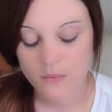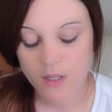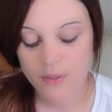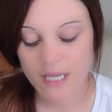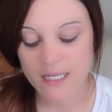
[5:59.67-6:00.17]

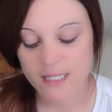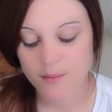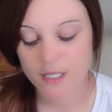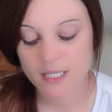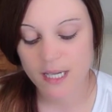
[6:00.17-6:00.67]
But yeah,
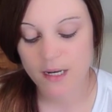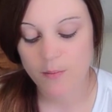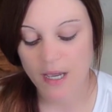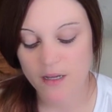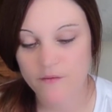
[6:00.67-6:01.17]
somebody's kind of
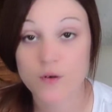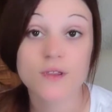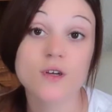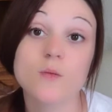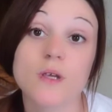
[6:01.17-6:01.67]
back and forth.
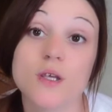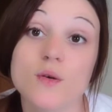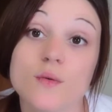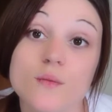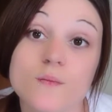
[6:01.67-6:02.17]
It could be you